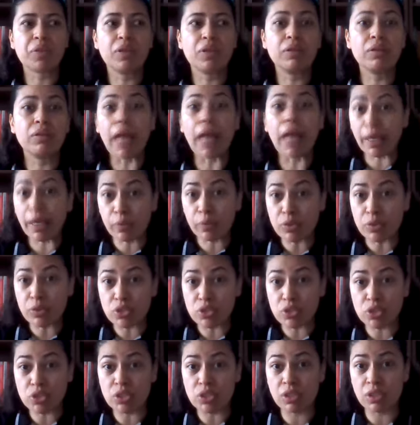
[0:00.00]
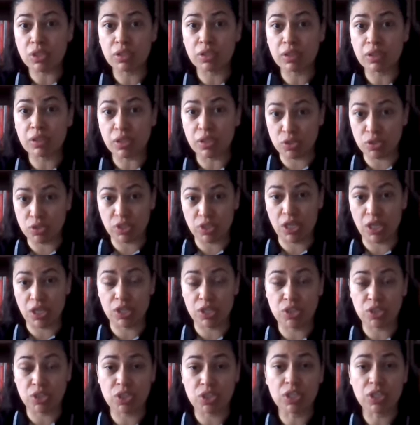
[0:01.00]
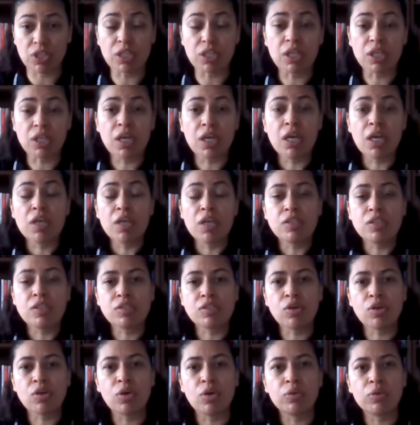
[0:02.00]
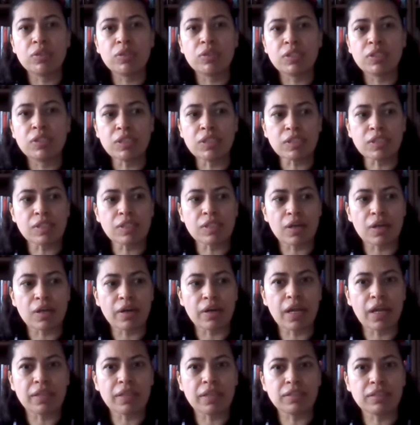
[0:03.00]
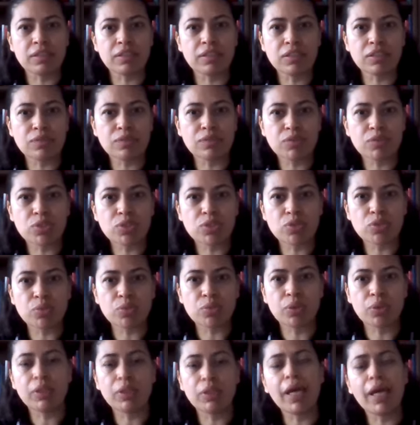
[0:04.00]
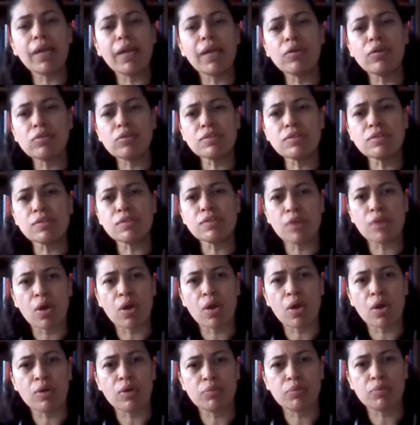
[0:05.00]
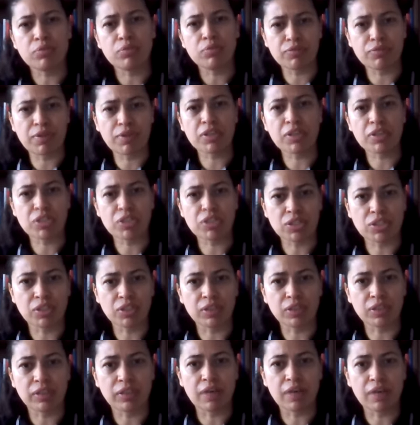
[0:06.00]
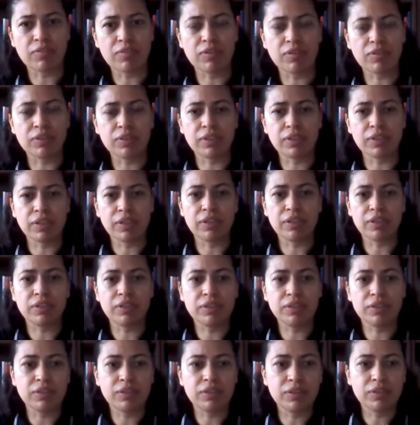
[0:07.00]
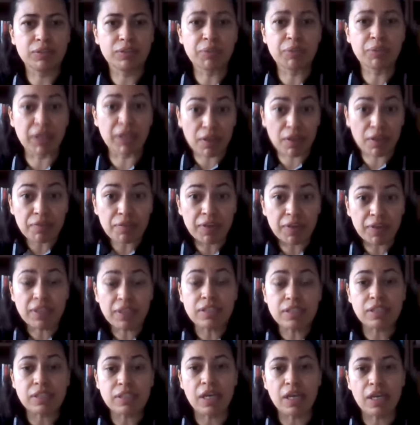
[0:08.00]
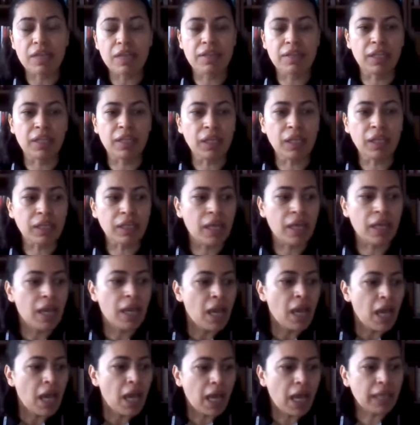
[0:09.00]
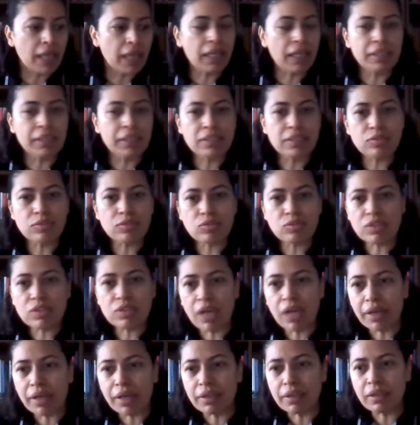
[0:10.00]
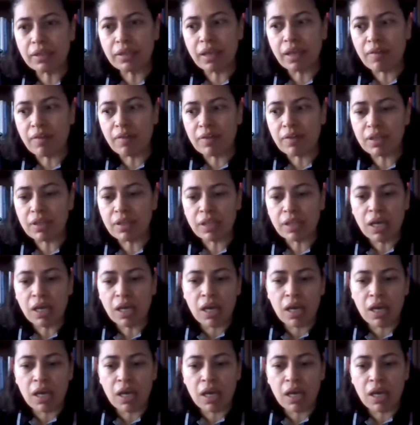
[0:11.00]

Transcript: language education. So these are at the individual and also a professional level benefits, I think. And at the societal level,